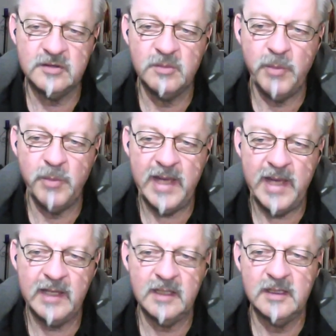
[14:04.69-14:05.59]
back
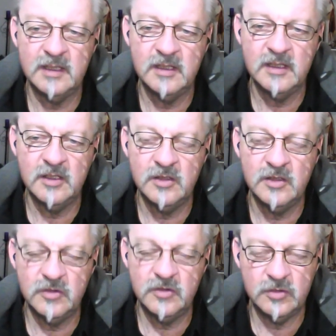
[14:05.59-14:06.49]

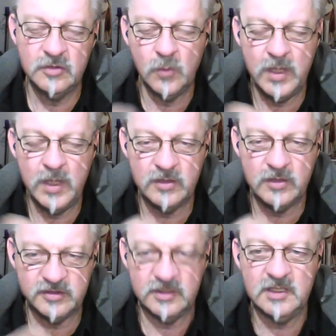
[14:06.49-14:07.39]
to where you're
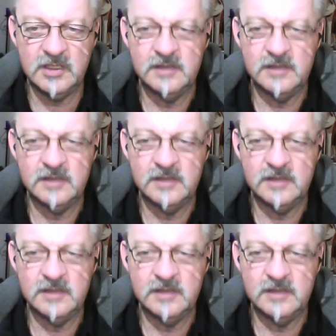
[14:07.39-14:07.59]
sitting,